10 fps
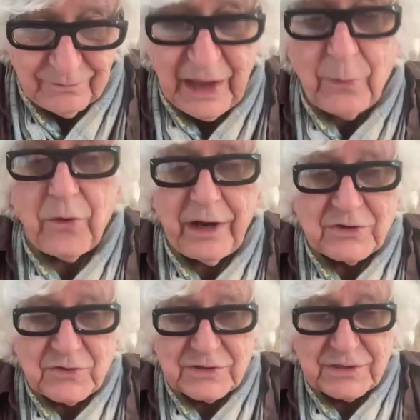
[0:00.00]
they were
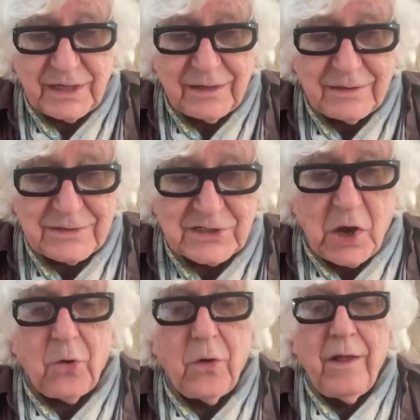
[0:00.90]
interested.
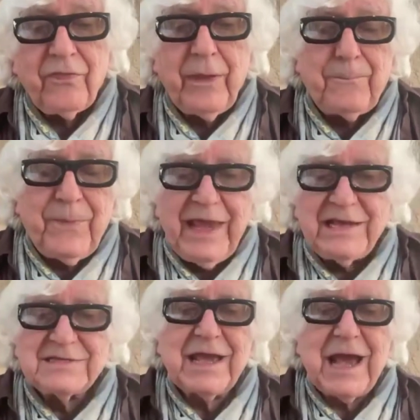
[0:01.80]
So the
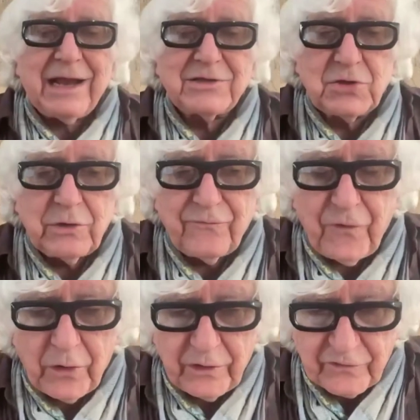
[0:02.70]
piece got to the
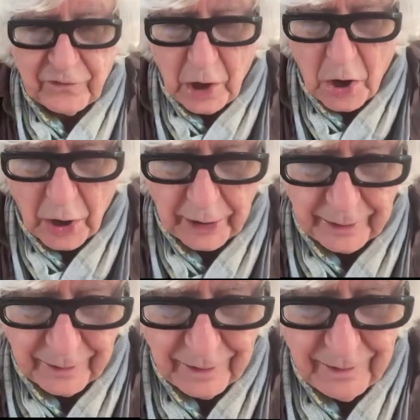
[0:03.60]
Forest
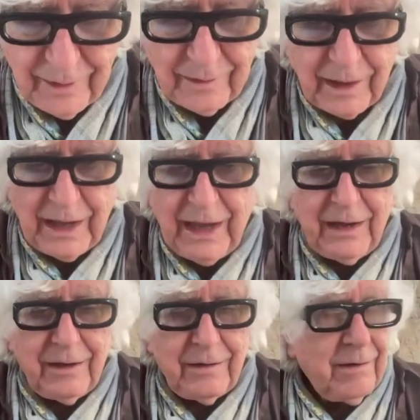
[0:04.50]
Lawn
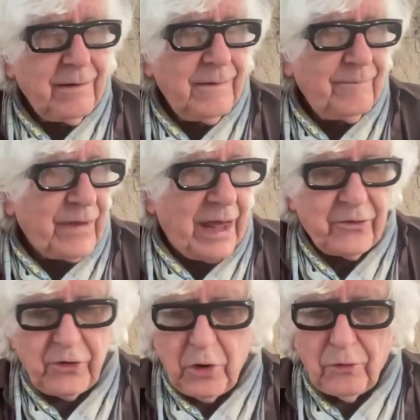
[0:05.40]
in, I
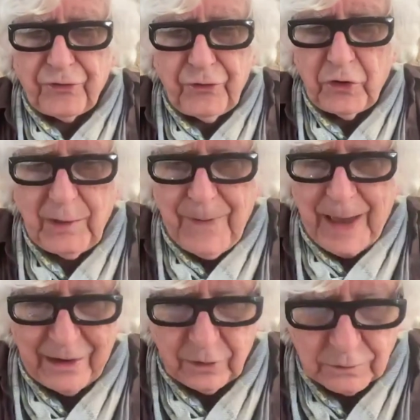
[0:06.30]
don't know, 30
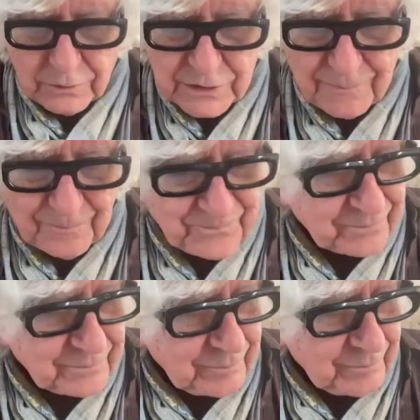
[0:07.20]
panels.
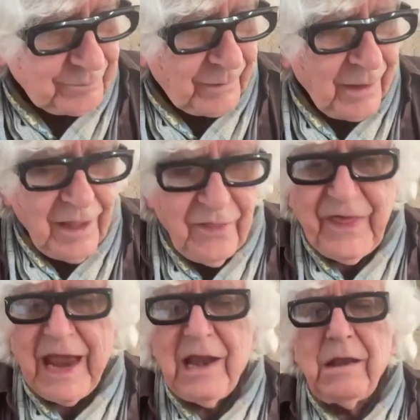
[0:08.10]

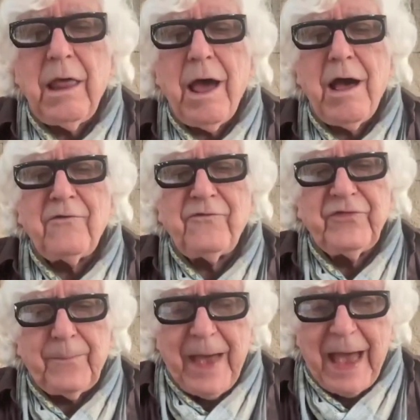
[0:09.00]
They loved
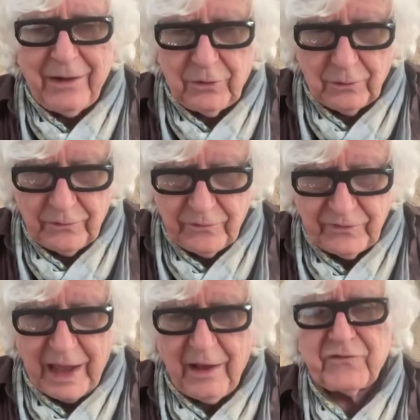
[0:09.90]
the panels.
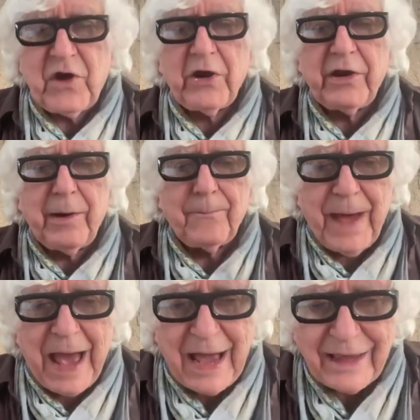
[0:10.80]
They started
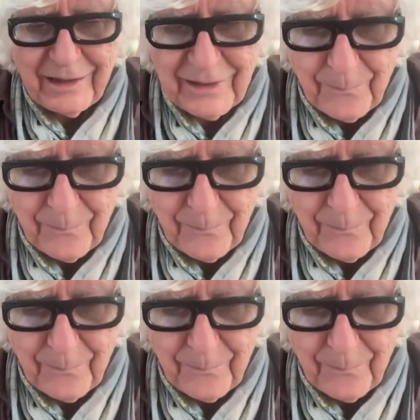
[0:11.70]
unpacking the